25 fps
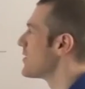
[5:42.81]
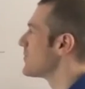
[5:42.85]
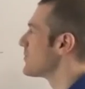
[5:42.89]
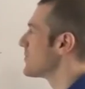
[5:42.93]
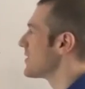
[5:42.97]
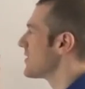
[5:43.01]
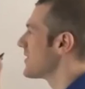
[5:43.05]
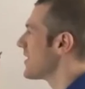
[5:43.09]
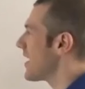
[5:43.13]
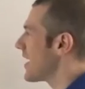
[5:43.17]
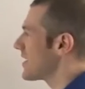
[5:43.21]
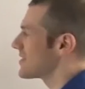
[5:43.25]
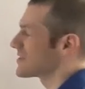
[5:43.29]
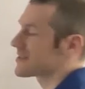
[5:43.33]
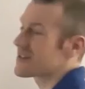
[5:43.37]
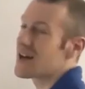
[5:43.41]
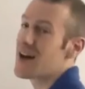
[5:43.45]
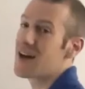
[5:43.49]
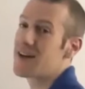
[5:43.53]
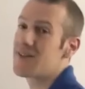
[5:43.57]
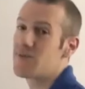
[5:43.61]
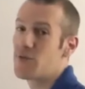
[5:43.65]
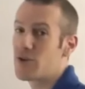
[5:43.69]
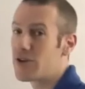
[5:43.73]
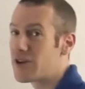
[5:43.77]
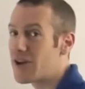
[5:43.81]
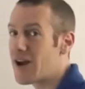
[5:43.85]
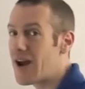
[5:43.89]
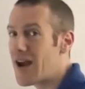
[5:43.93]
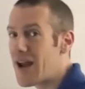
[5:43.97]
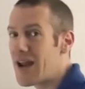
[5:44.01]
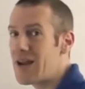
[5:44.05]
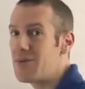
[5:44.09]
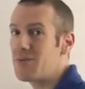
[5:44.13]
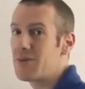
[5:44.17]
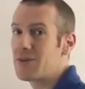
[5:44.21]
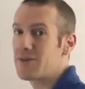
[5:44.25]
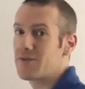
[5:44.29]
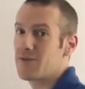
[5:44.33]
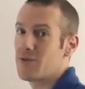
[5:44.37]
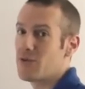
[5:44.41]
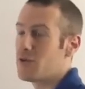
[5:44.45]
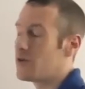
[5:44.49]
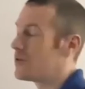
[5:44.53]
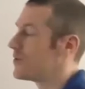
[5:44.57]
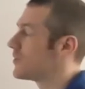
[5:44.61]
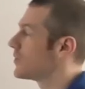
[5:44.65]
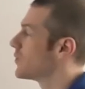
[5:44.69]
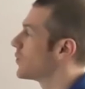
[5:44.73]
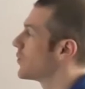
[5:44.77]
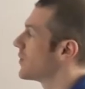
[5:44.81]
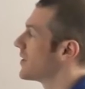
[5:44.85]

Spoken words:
but that's kind of what you're aiming for